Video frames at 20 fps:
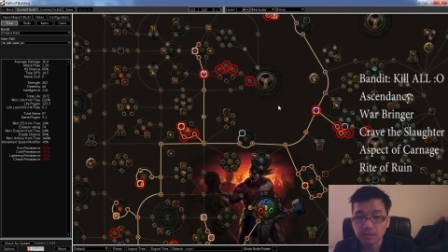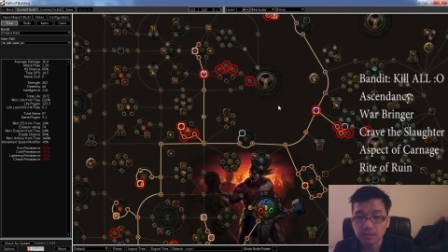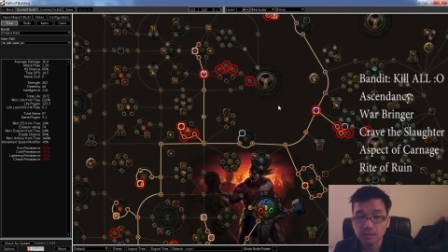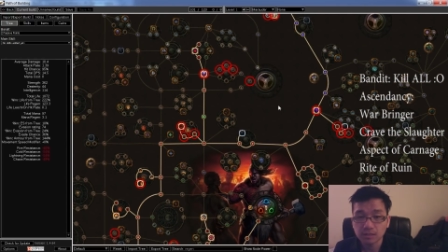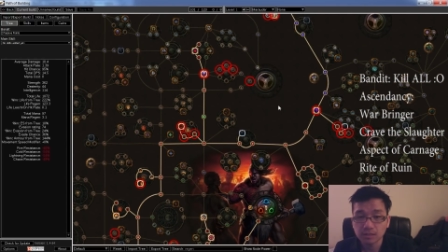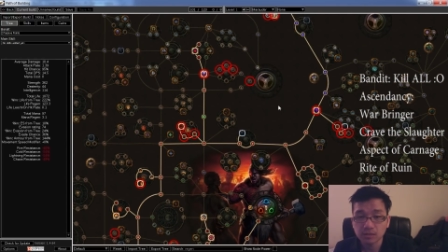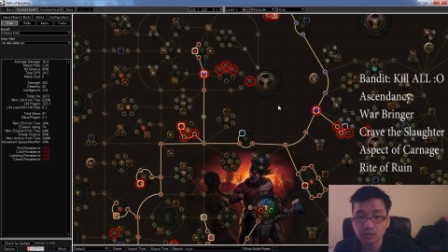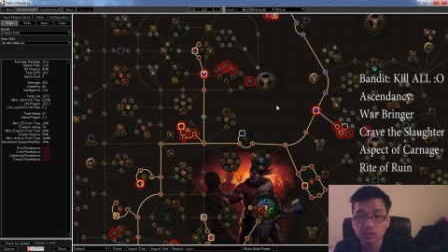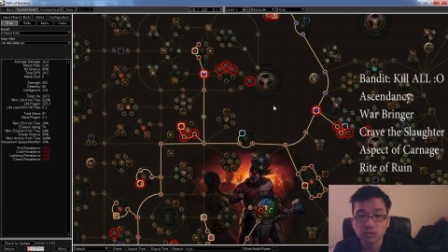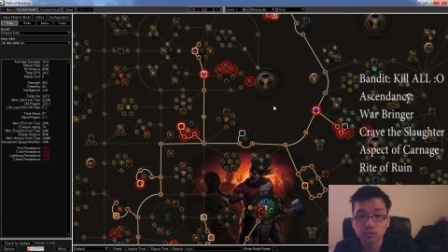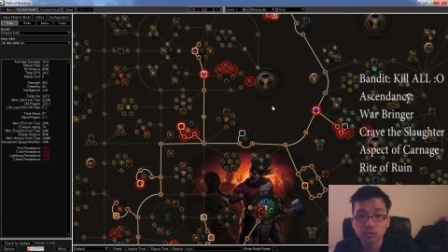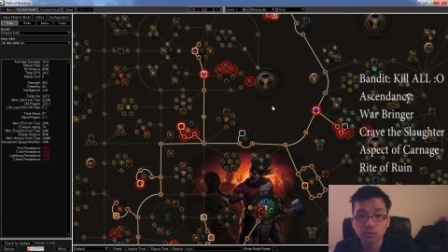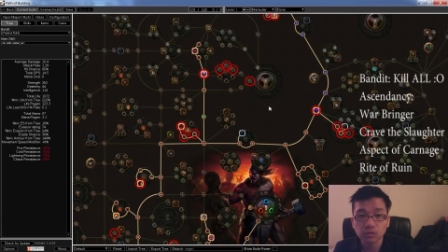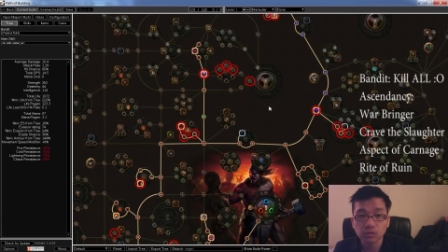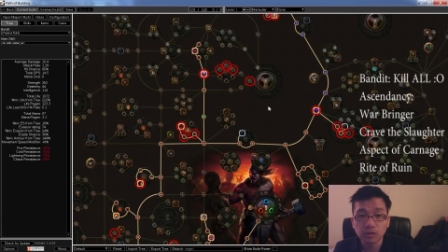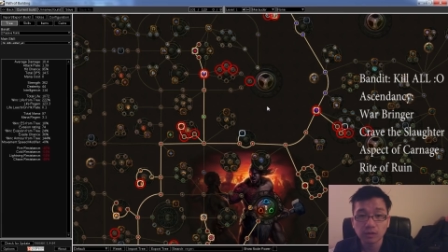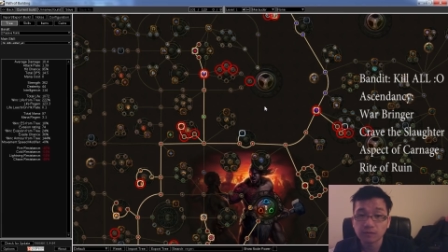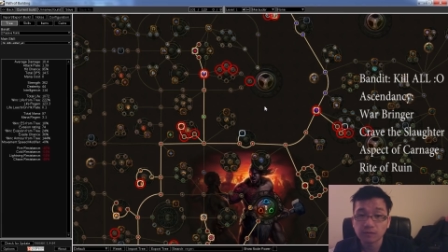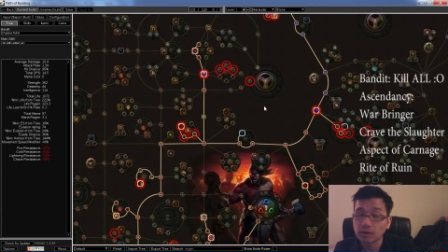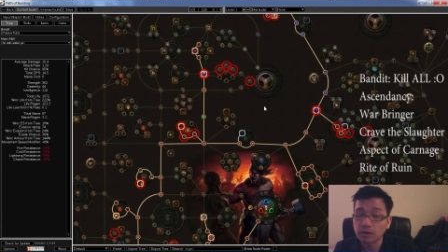you
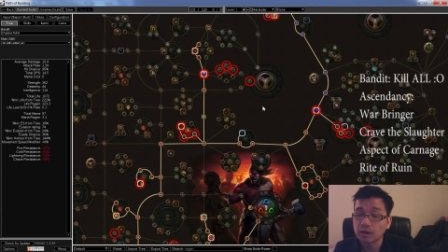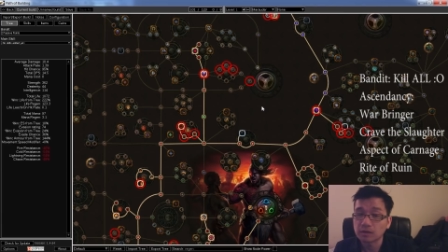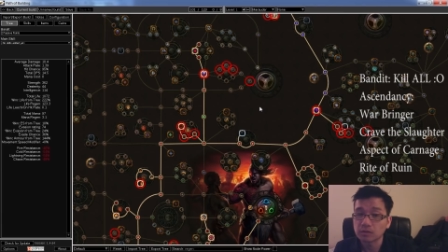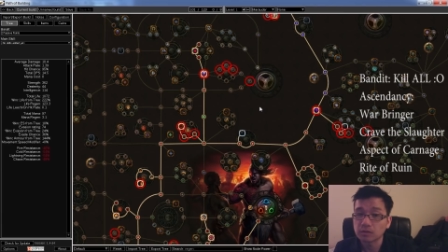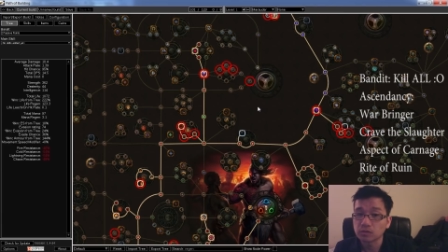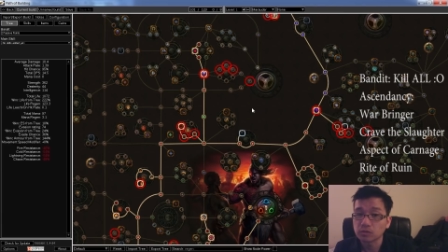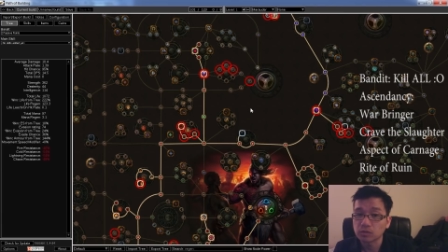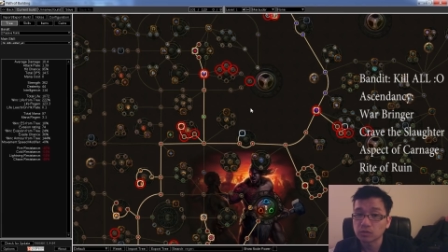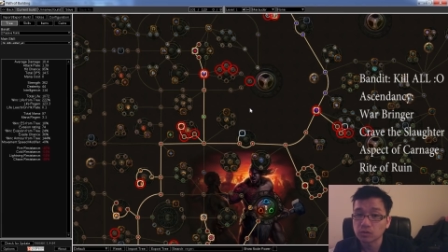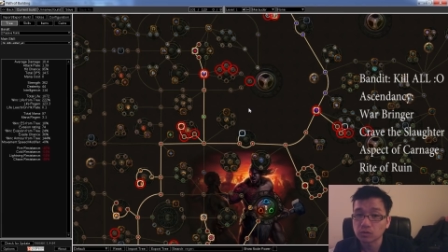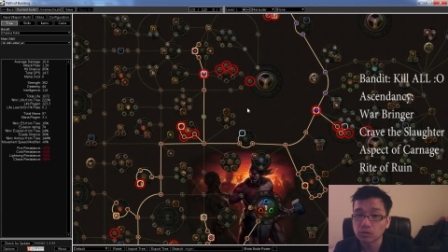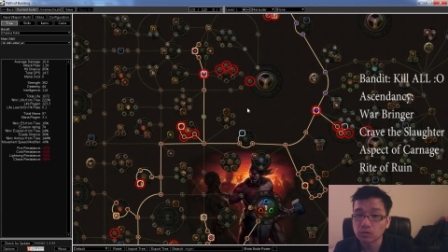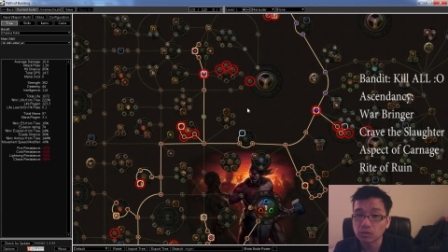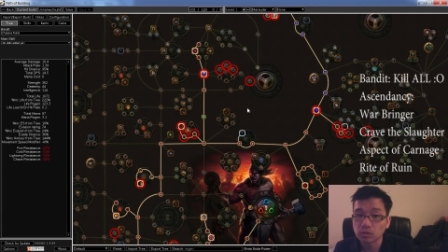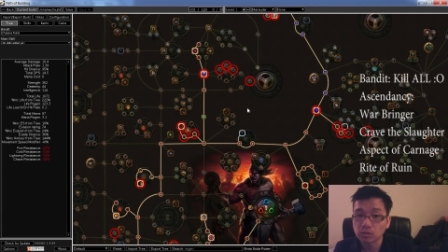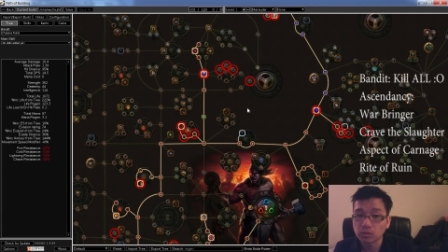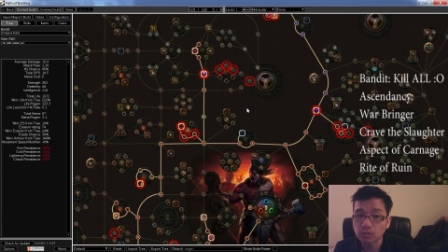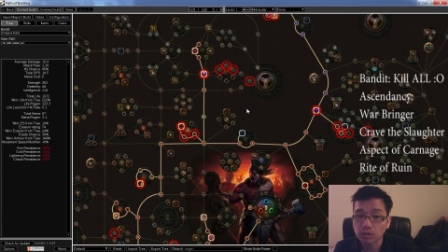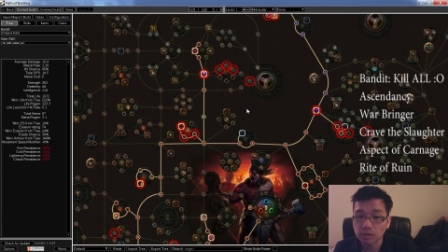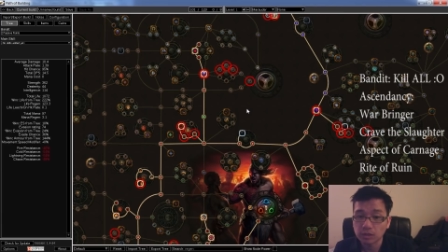if and you do
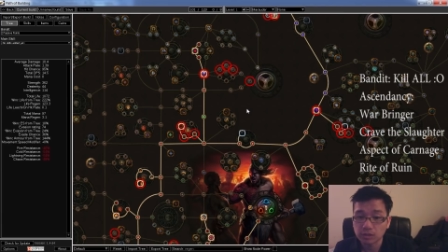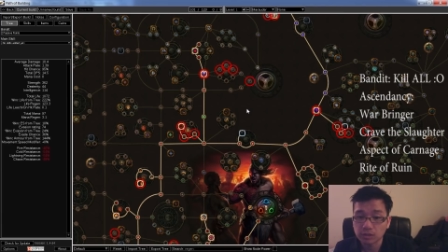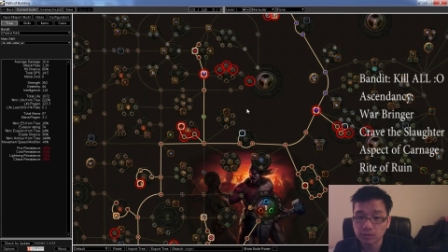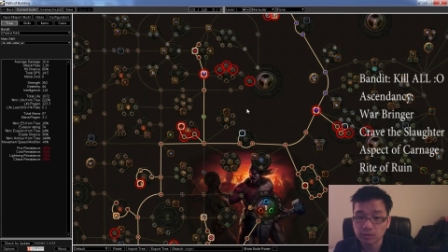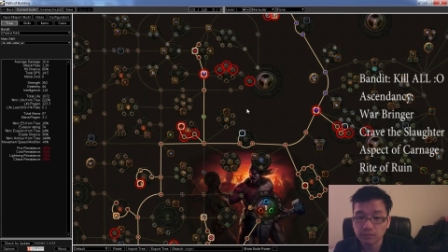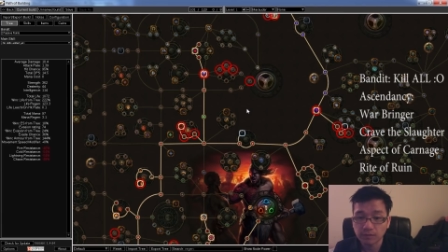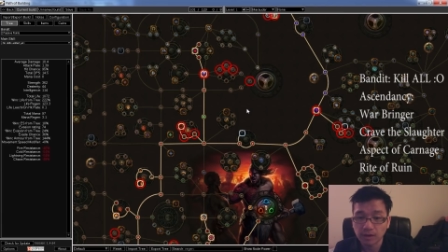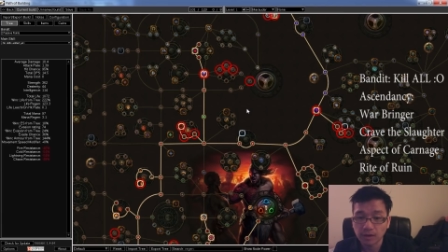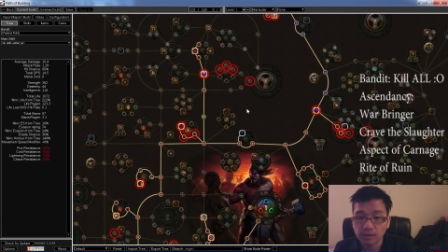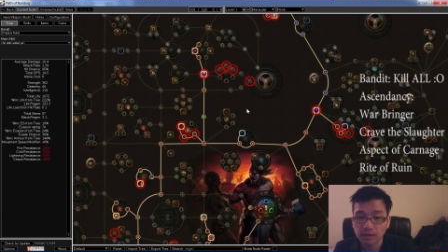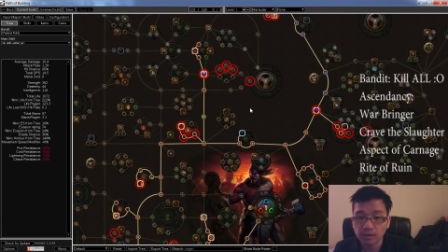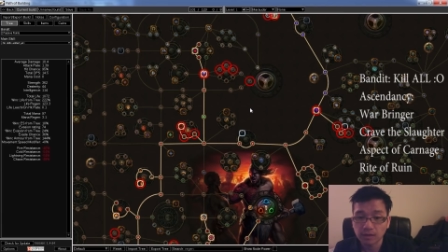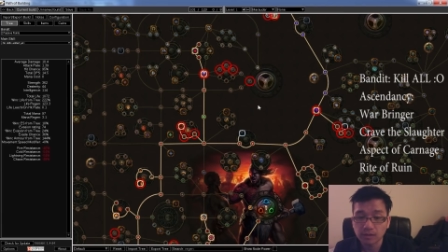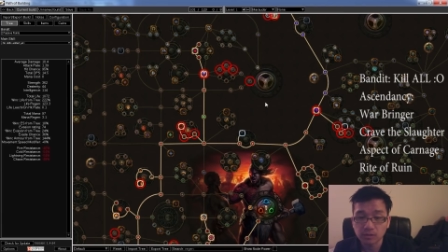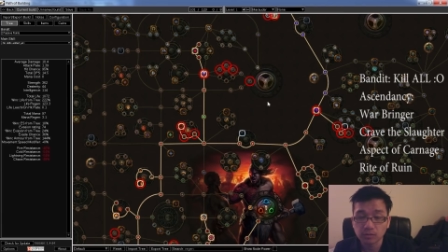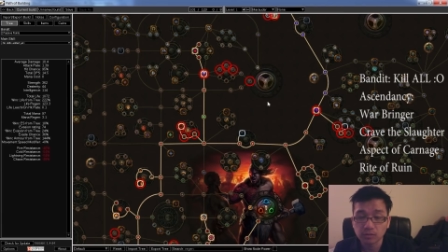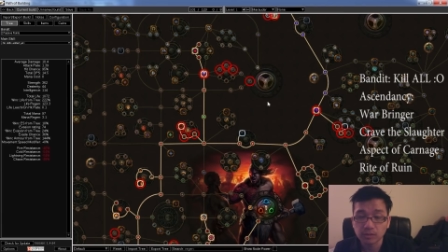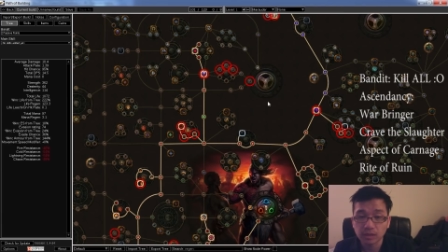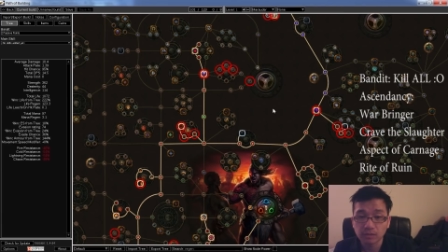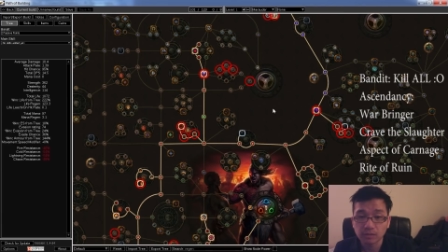Righteous Fire, you'll
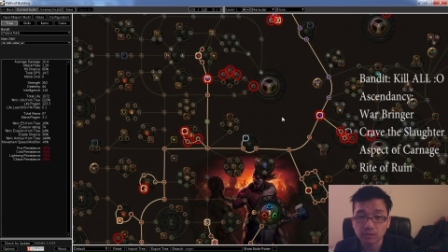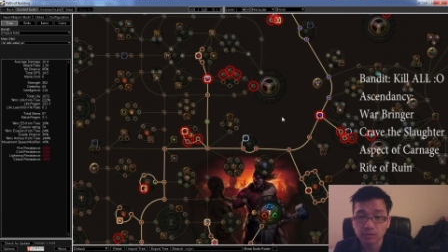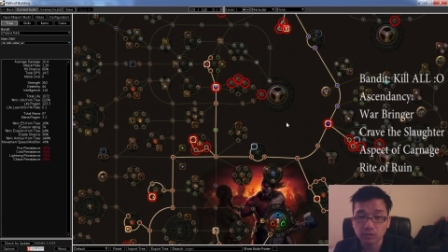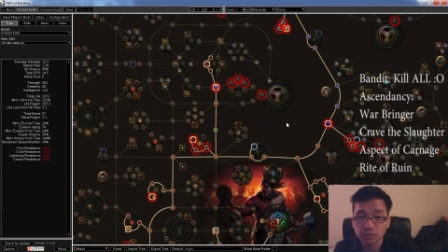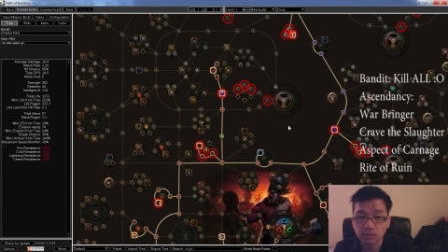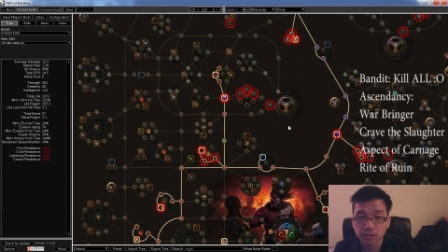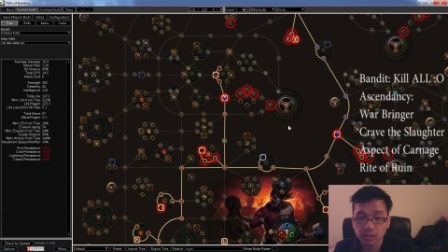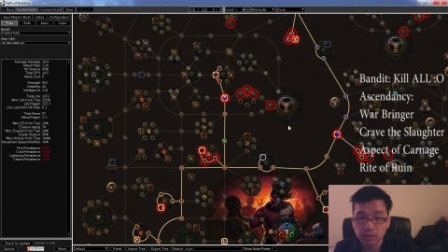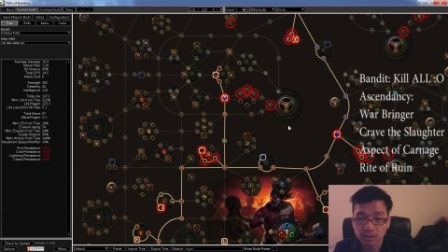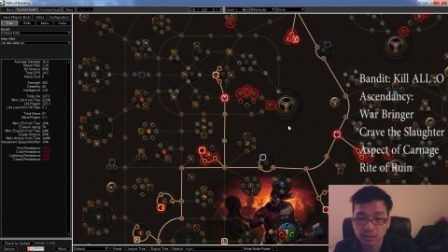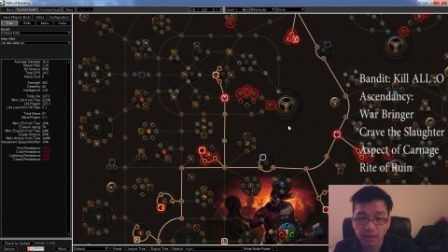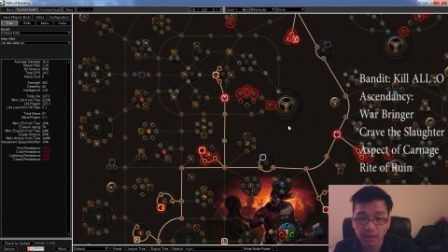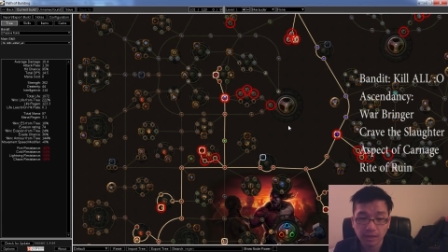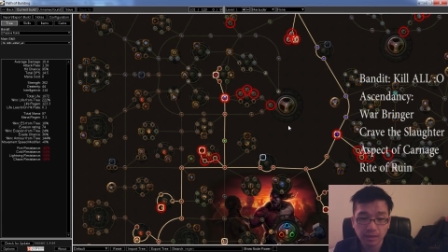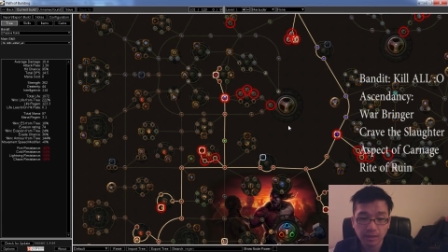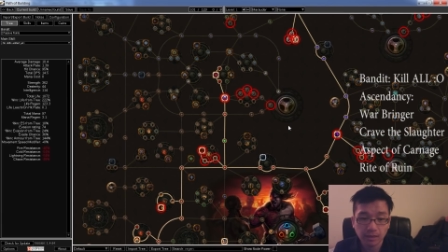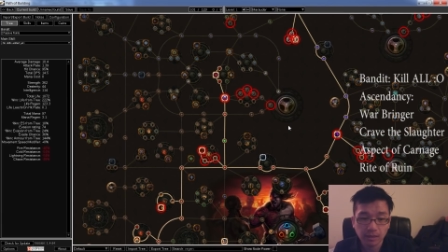be able to sustain.